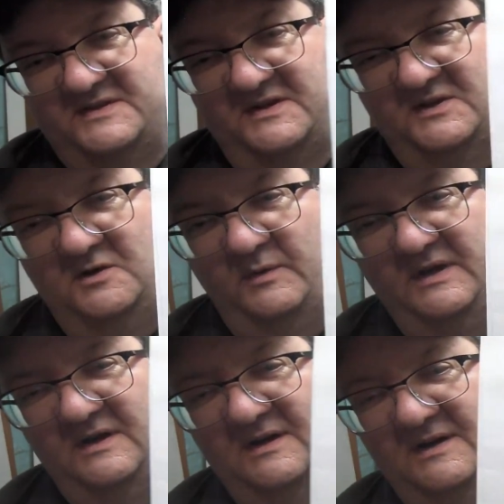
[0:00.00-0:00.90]
that are
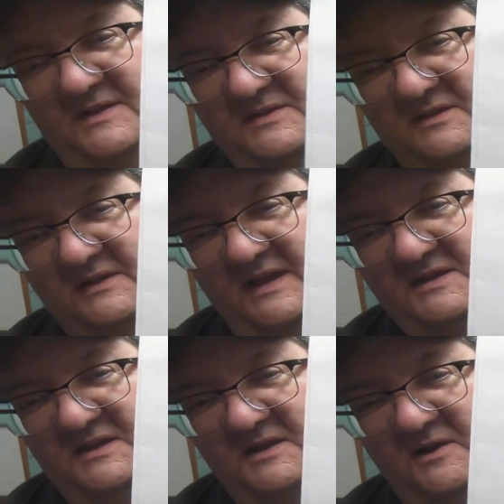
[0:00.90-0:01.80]
going on the
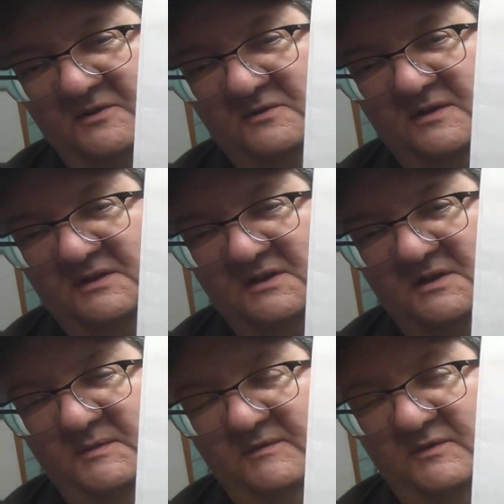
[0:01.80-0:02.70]
landing gear. They look like they're
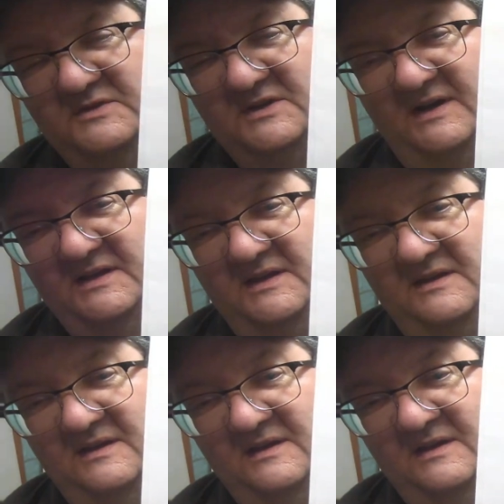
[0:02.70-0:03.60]
going to be very
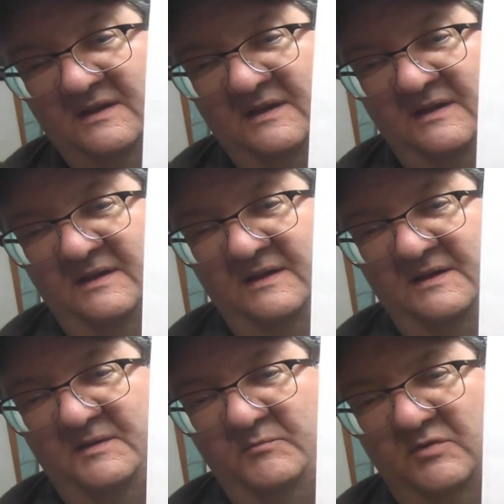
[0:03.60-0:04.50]
tiny
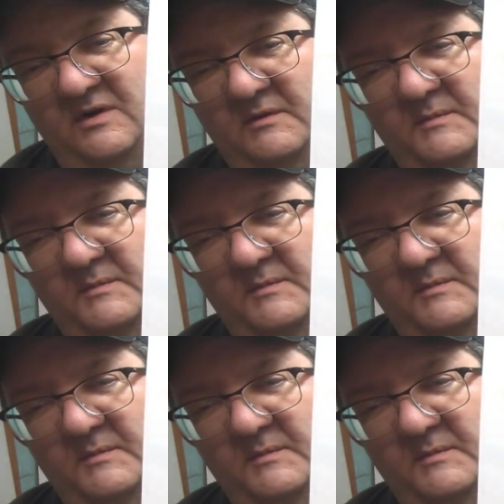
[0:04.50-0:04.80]
and probably